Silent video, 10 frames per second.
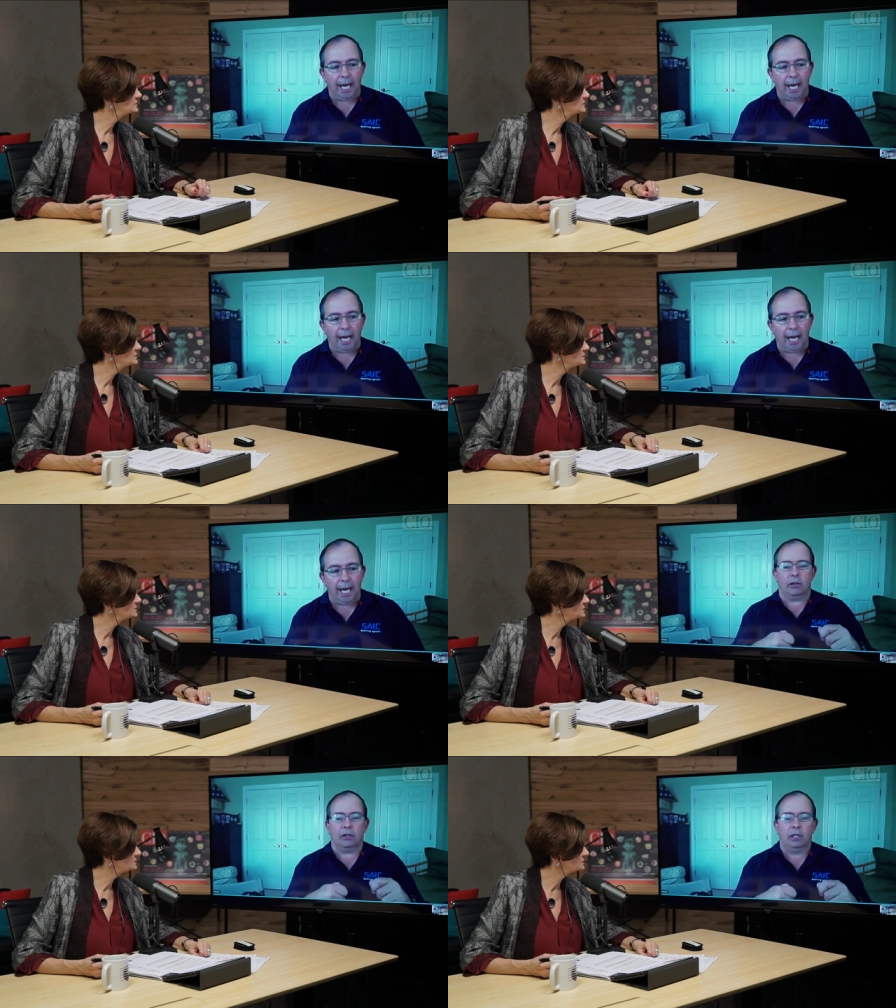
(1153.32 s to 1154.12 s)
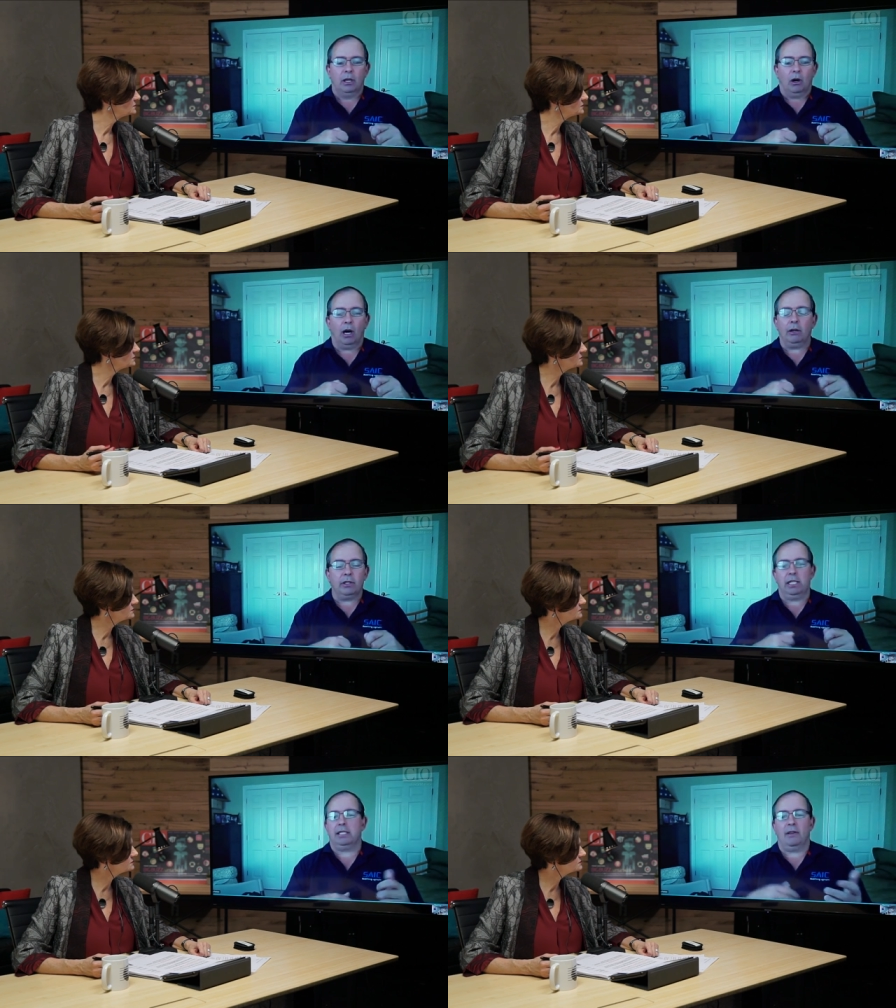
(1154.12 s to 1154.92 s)
together
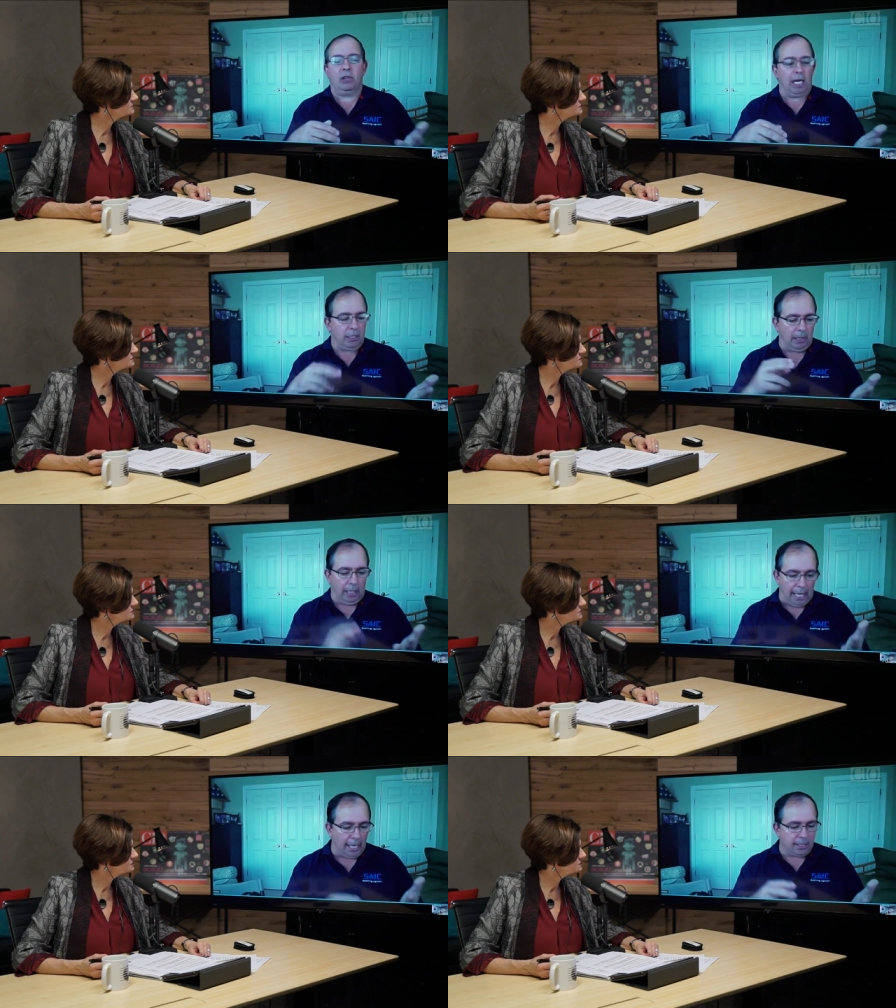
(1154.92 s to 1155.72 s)
all the things I've talked about